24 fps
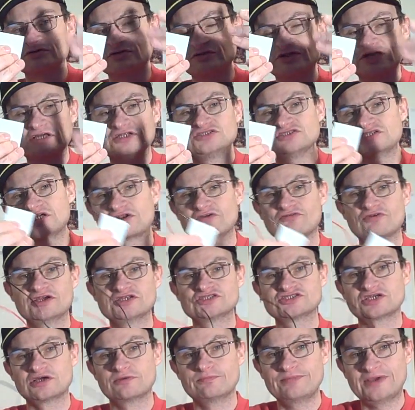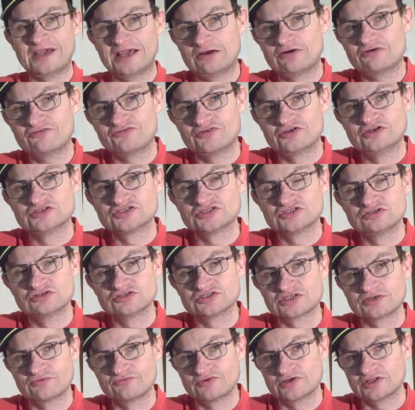could then generate some power for you to do
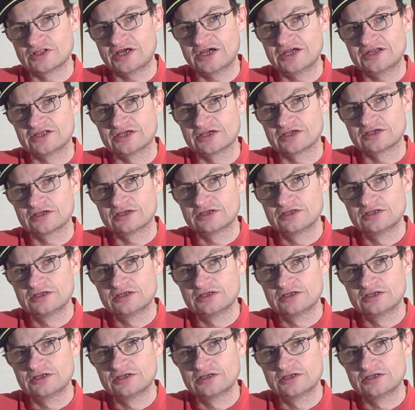some of your lighting.